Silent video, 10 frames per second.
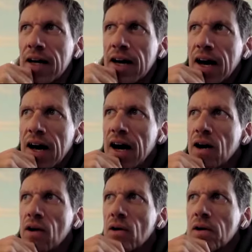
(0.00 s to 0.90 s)

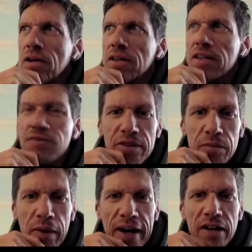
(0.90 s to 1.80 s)
how different
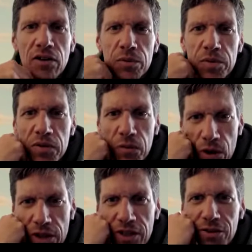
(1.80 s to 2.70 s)
microbes
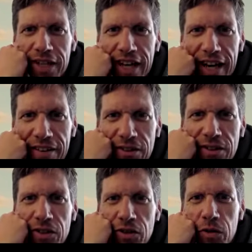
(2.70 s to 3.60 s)
work
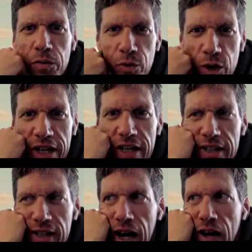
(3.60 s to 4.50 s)
together to break
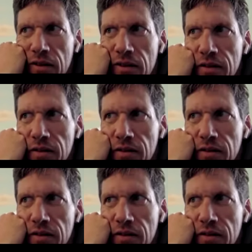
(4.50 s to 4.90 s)
down